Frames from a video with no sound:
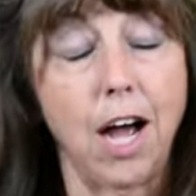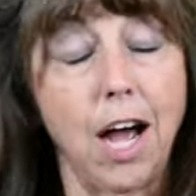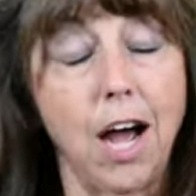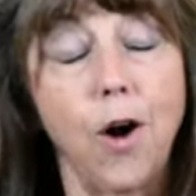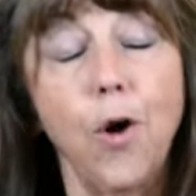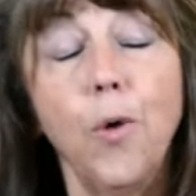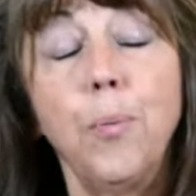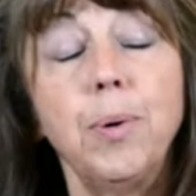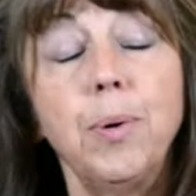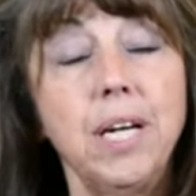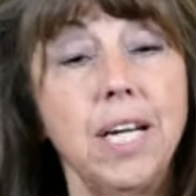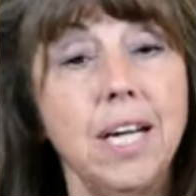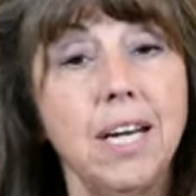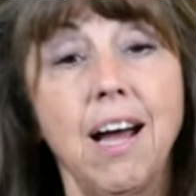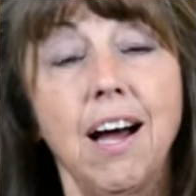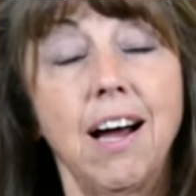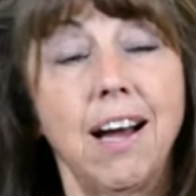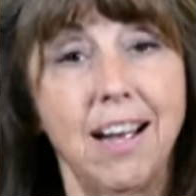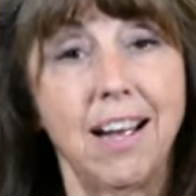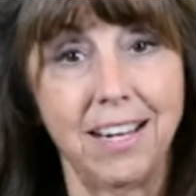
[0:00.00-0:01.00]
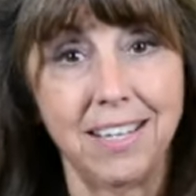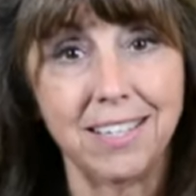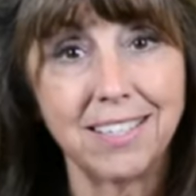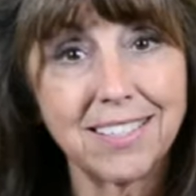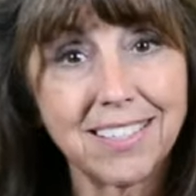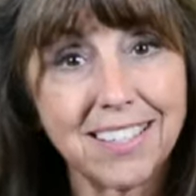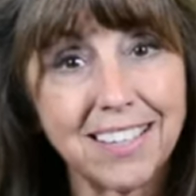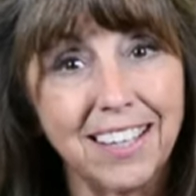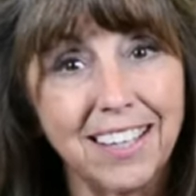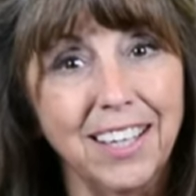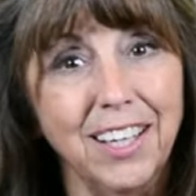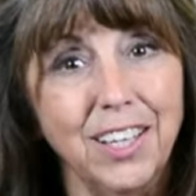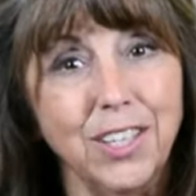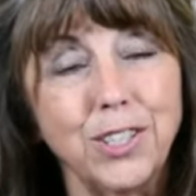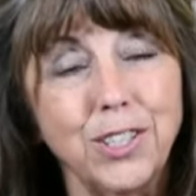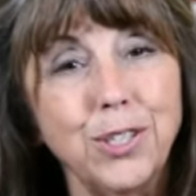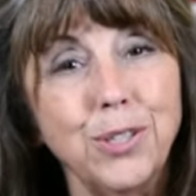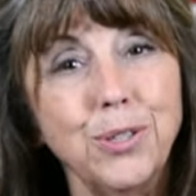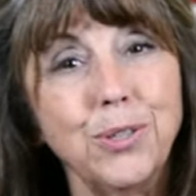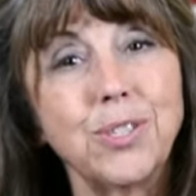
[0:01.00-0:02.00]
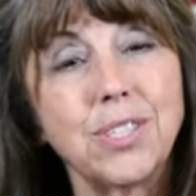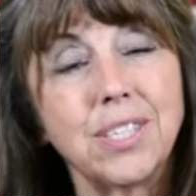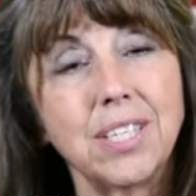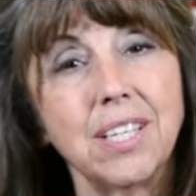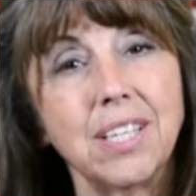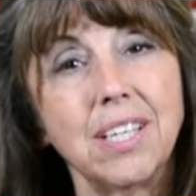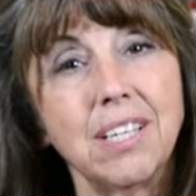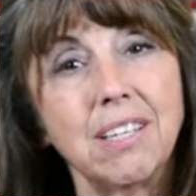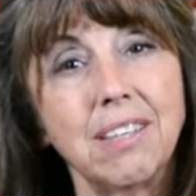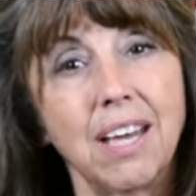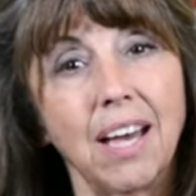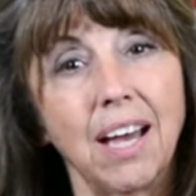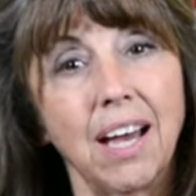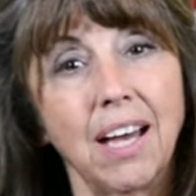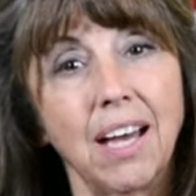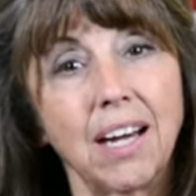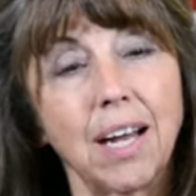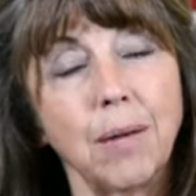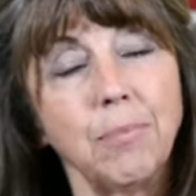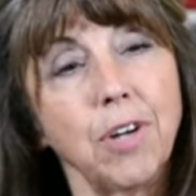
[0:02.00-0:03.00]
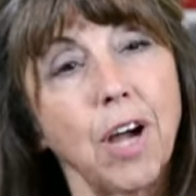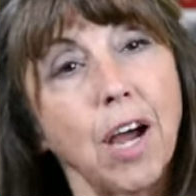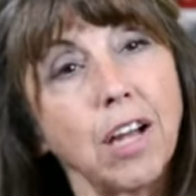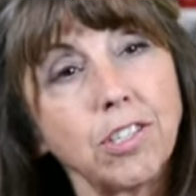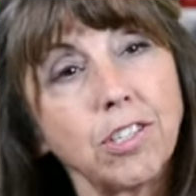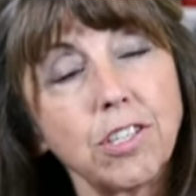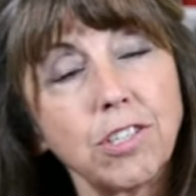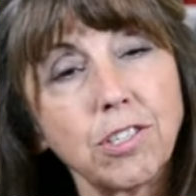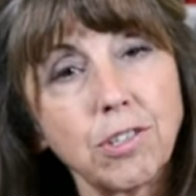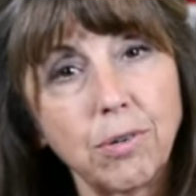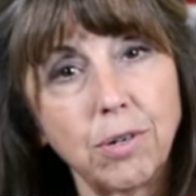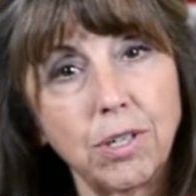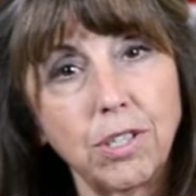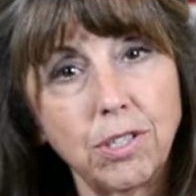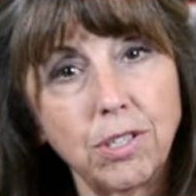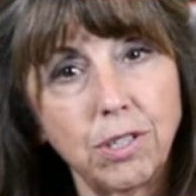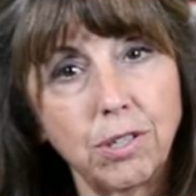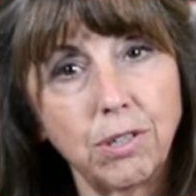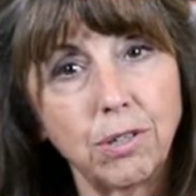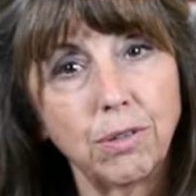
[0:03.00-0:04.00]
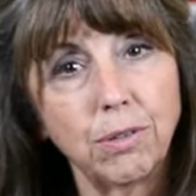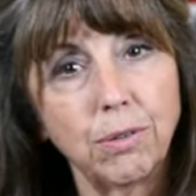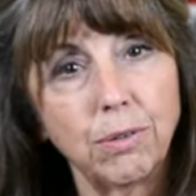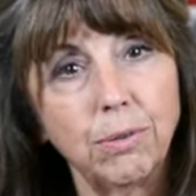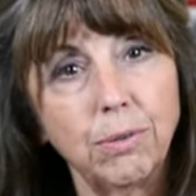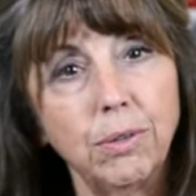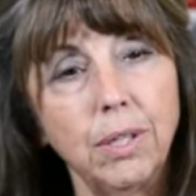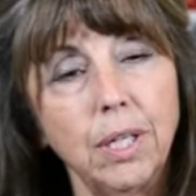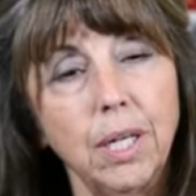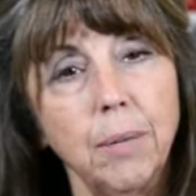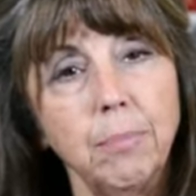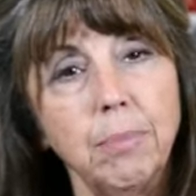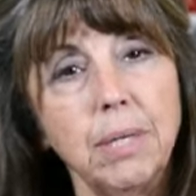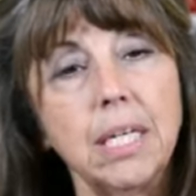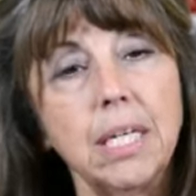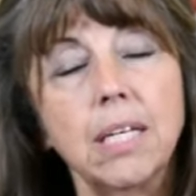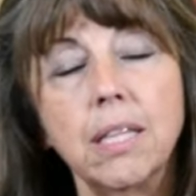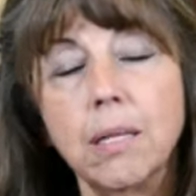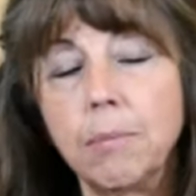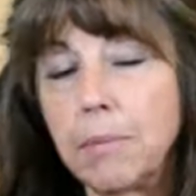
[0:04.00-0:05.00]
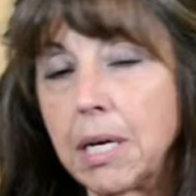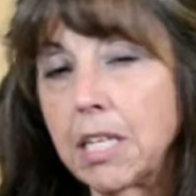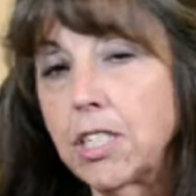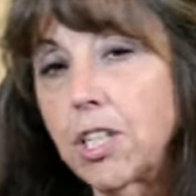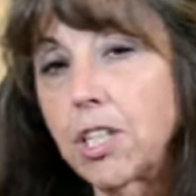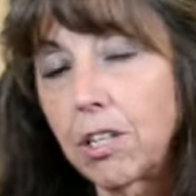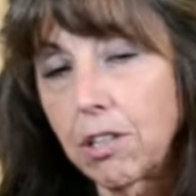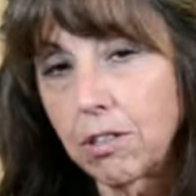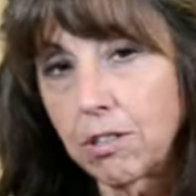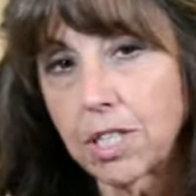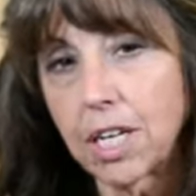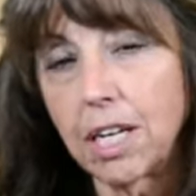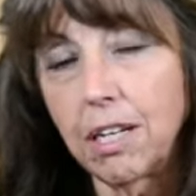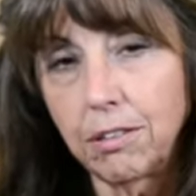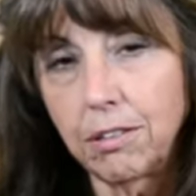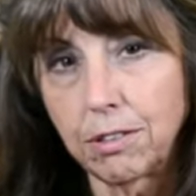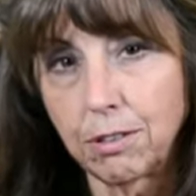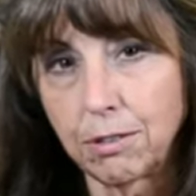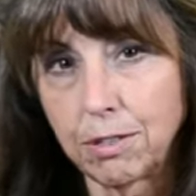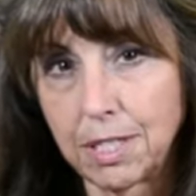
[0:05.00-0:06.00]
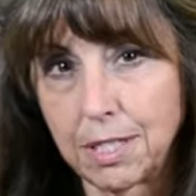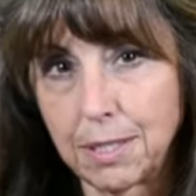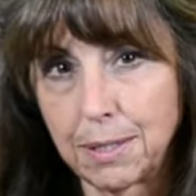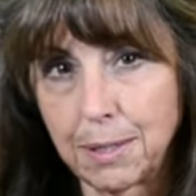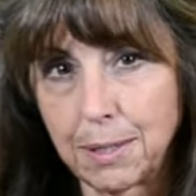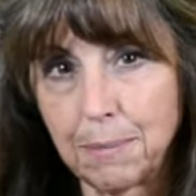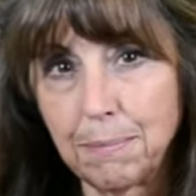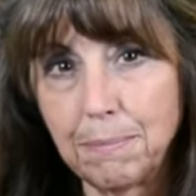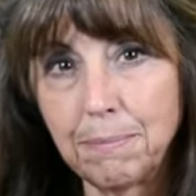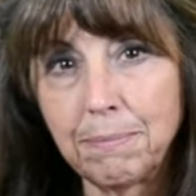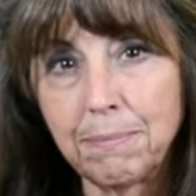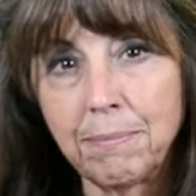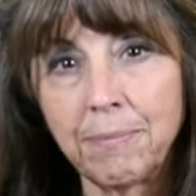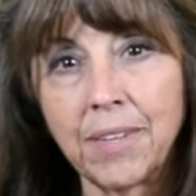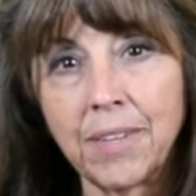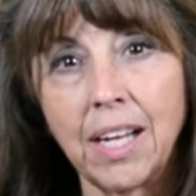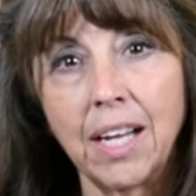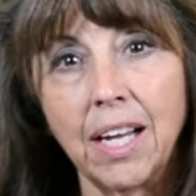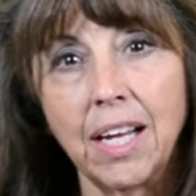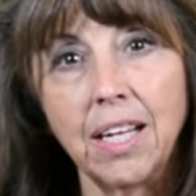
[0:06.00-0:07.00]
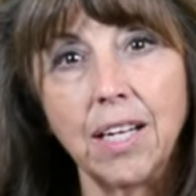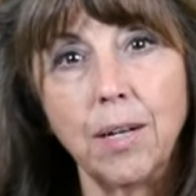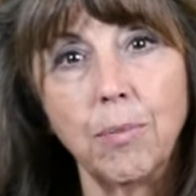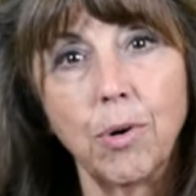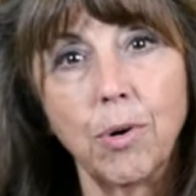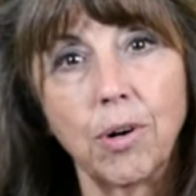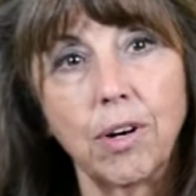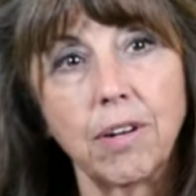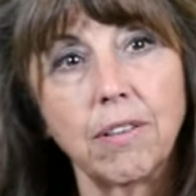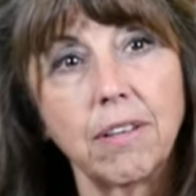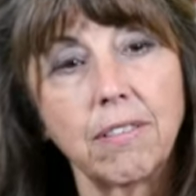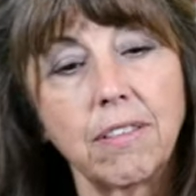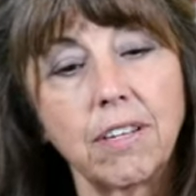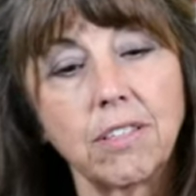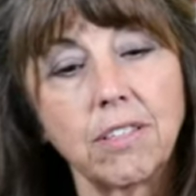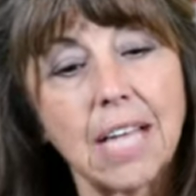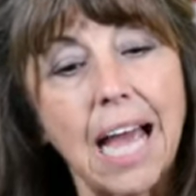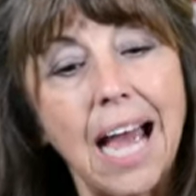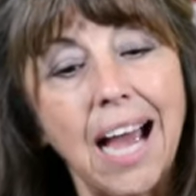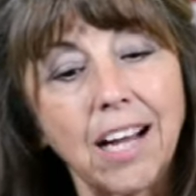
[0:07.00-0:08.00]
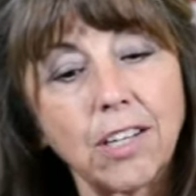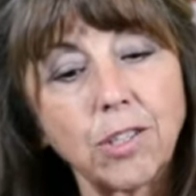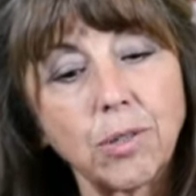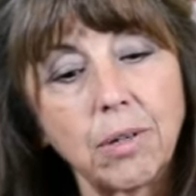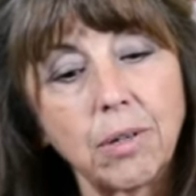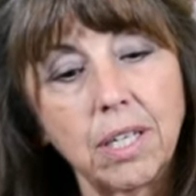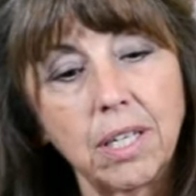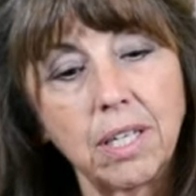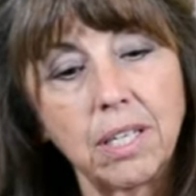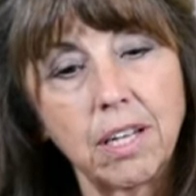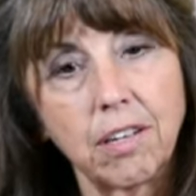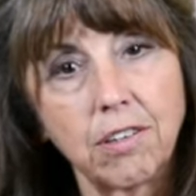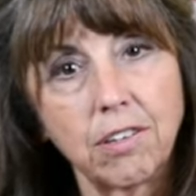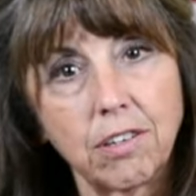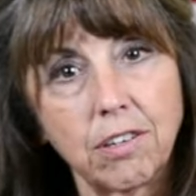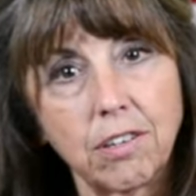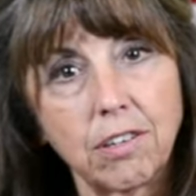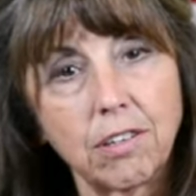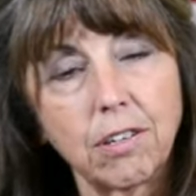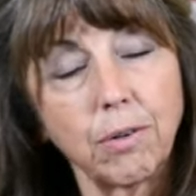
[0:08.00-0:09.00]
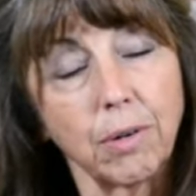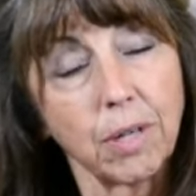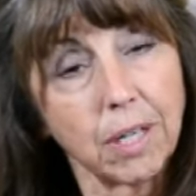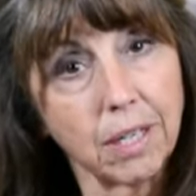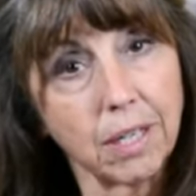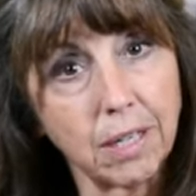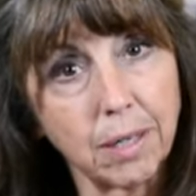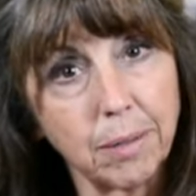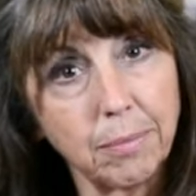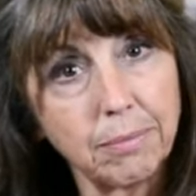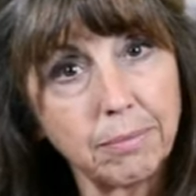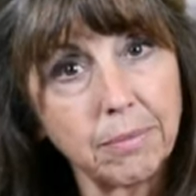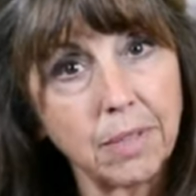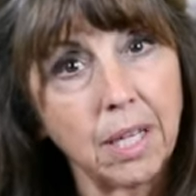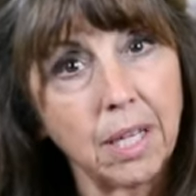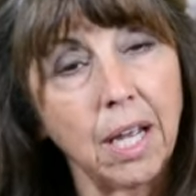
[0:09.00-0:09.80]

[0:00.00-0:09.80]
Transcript: opening eyes to see that I'm not just going to be in the musculoskeletal system anymore, that there's actually another curriculum